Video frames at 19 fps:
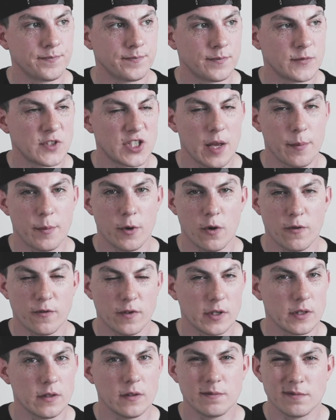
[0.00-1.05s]
skipping
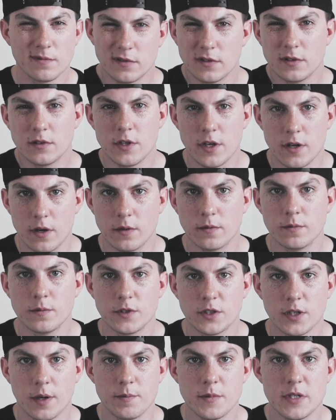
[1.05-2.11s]
over,
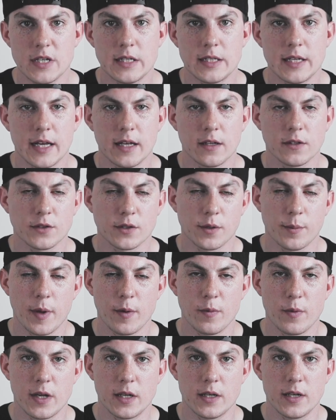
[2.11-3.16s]
some details, so maybe
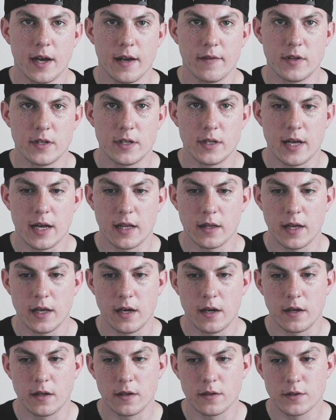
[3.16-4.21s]
we could dive into that
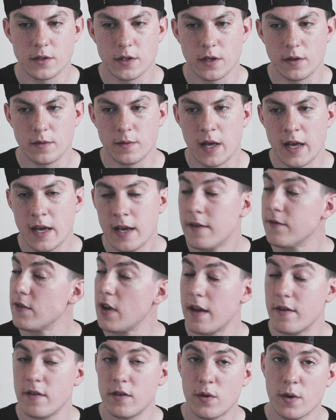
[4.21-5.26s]
later. So if
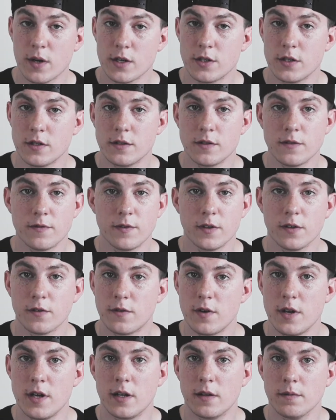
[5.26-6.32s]
you have any questions, feel
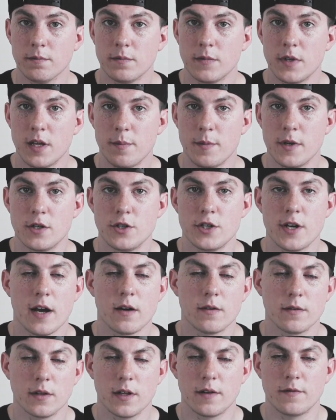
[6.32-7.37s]
free to give me a
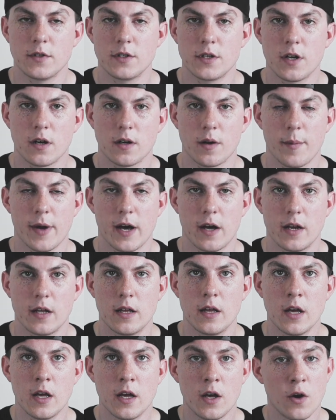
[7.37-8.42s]
shout. I'd love to talk about
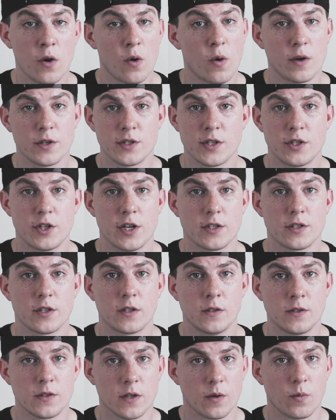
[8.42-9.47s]
it, or
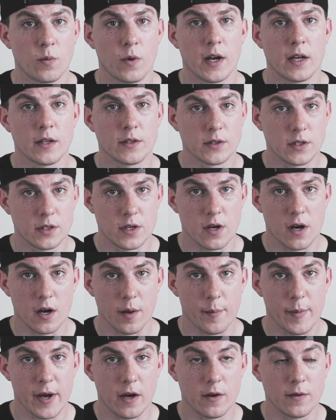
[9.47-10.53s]
suggestions on what else to
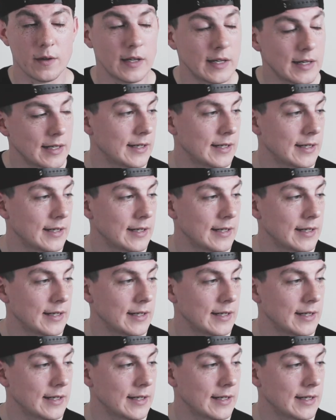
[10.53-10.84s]
talk about.